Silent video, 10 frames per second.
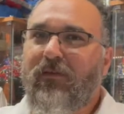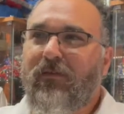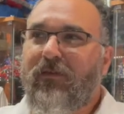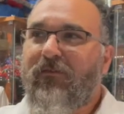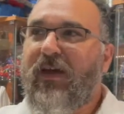
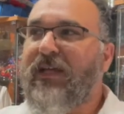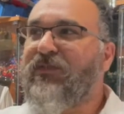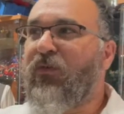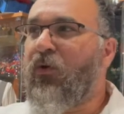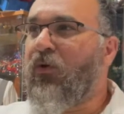Fast
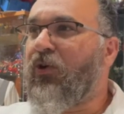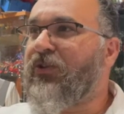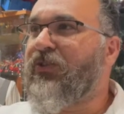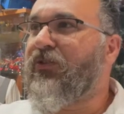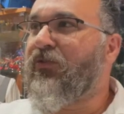
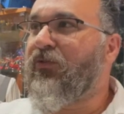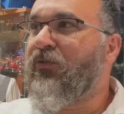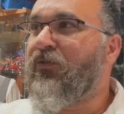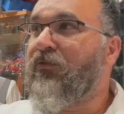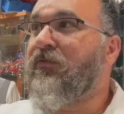forward
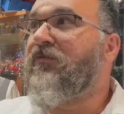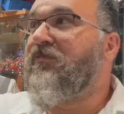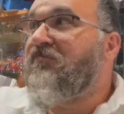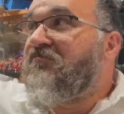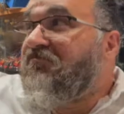to
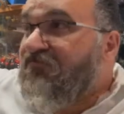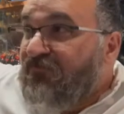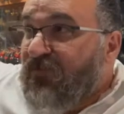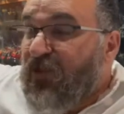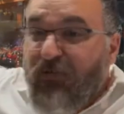
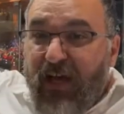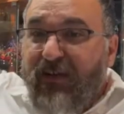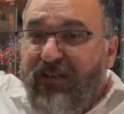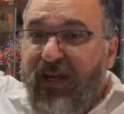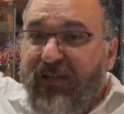
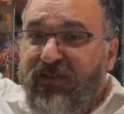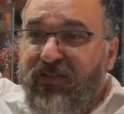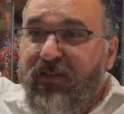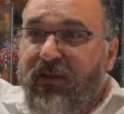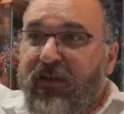
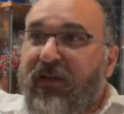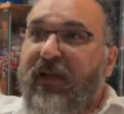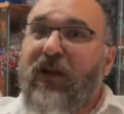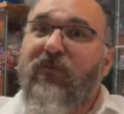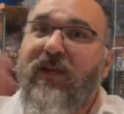2000X,
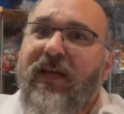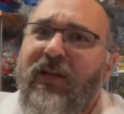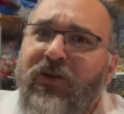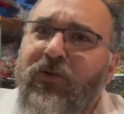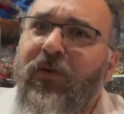and we get a
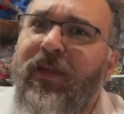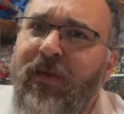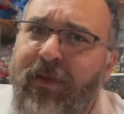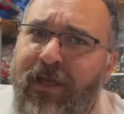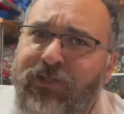new
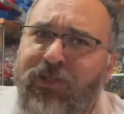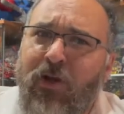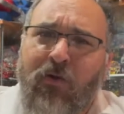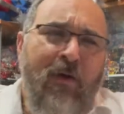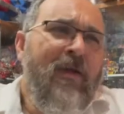He-Man
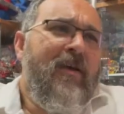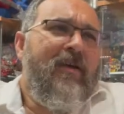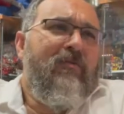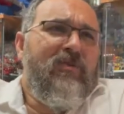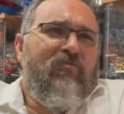show.
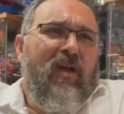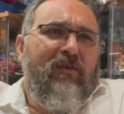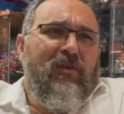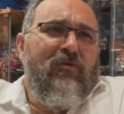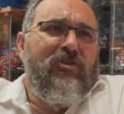It was
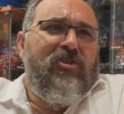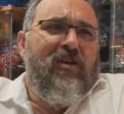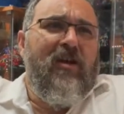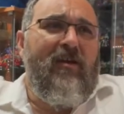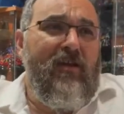
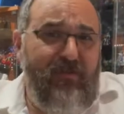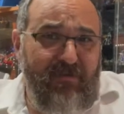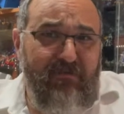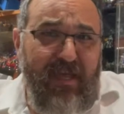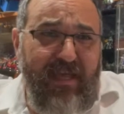revolutionary. It was
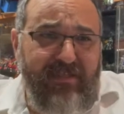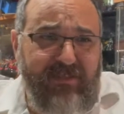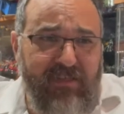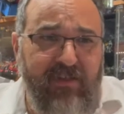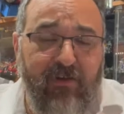
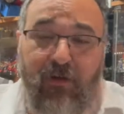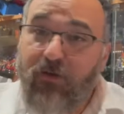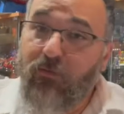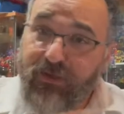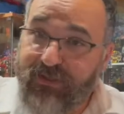amazing.
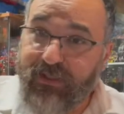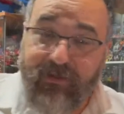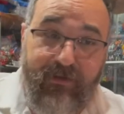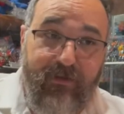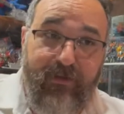Was it
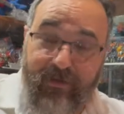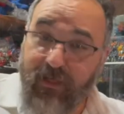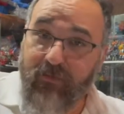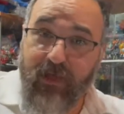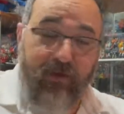
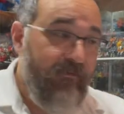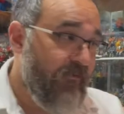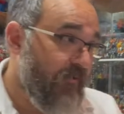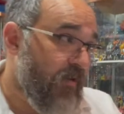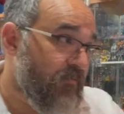He-Man
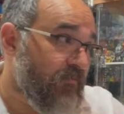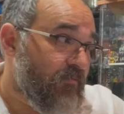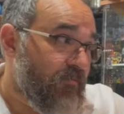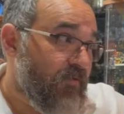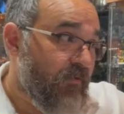from
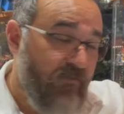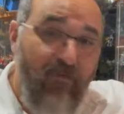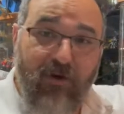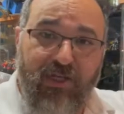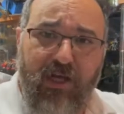
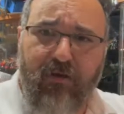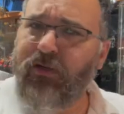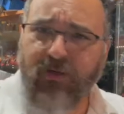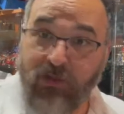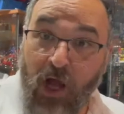from our
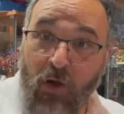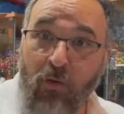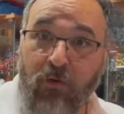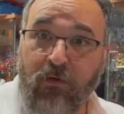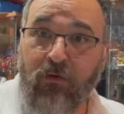childhood?
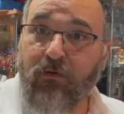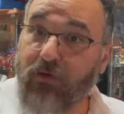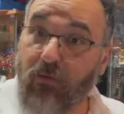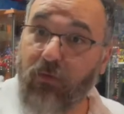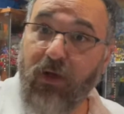No.
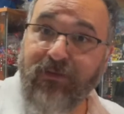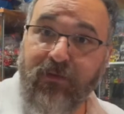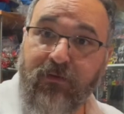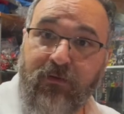No, it wasn't.